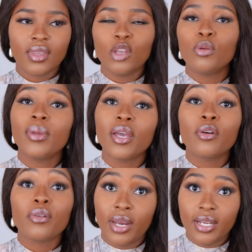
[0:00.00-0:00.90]
It'll be a
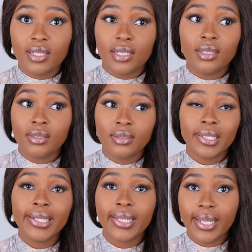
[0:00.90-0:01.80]
great
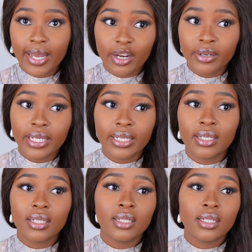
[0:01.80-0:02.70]

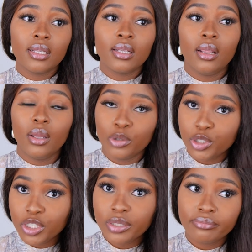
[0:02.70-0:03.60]
layering
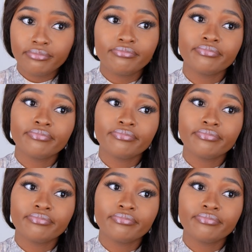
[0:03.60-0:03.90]
lotion